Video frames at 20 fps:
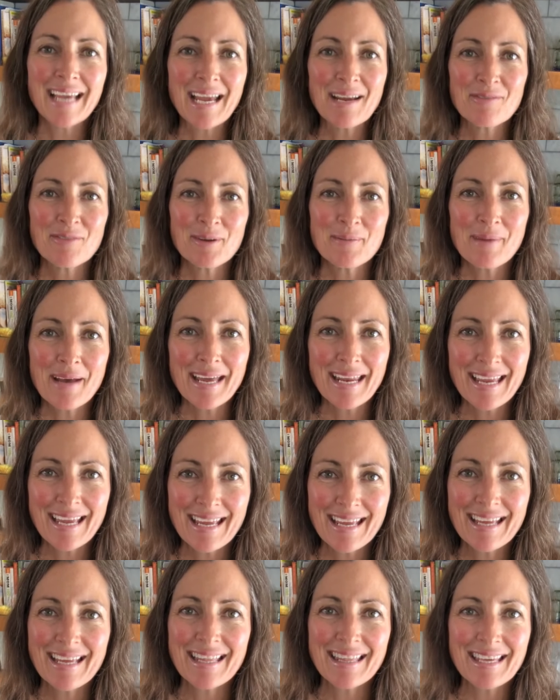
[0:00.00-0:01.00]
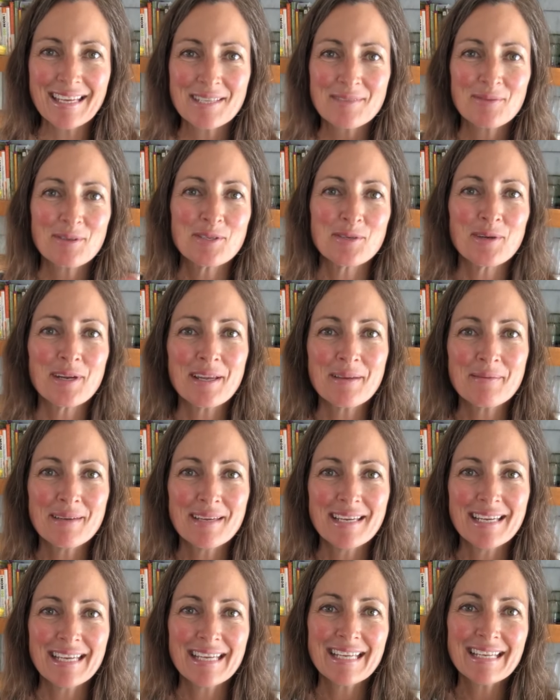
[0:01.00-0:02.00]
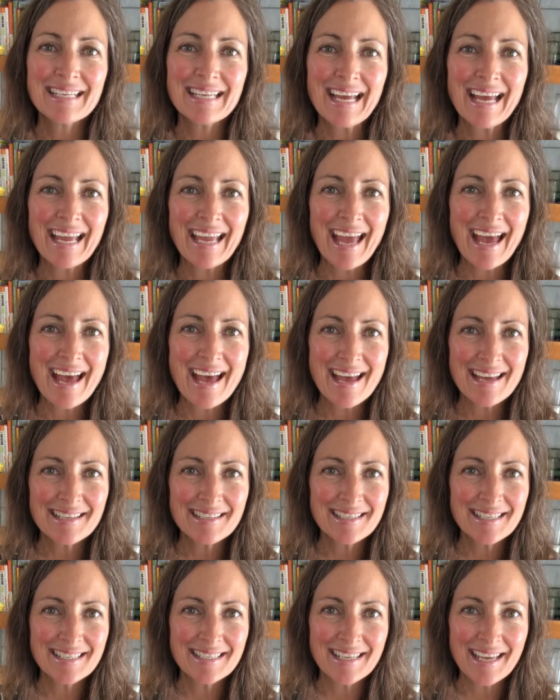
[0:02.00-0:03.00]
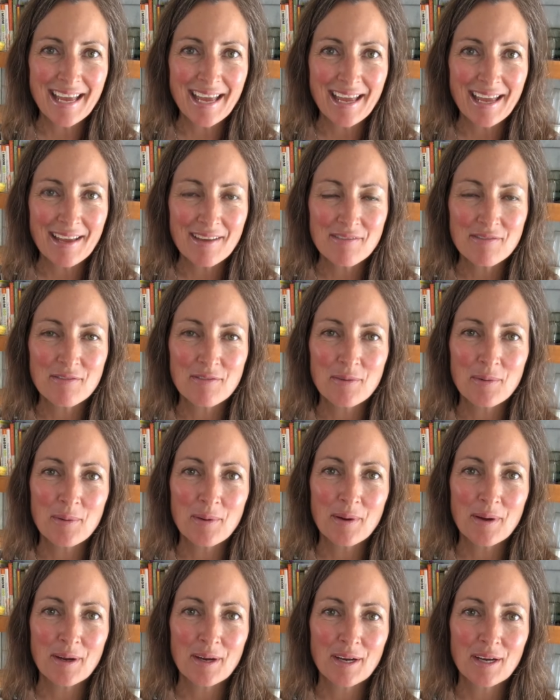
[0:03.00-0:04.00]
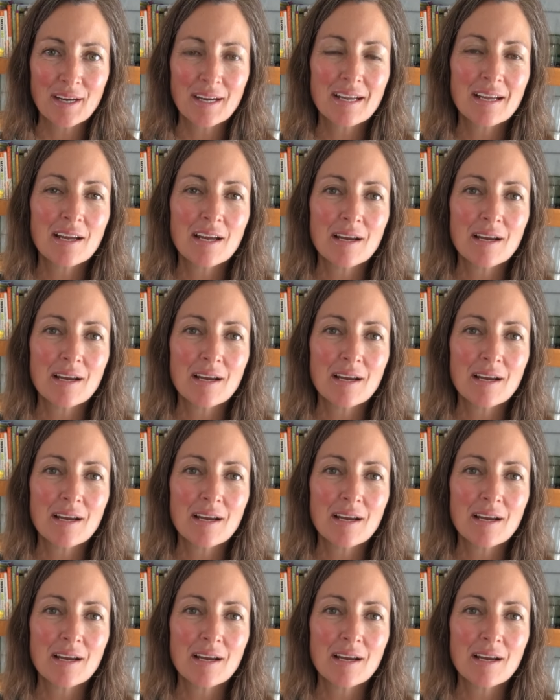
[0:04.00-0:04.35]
Hey everybody, thanks for joining me again today for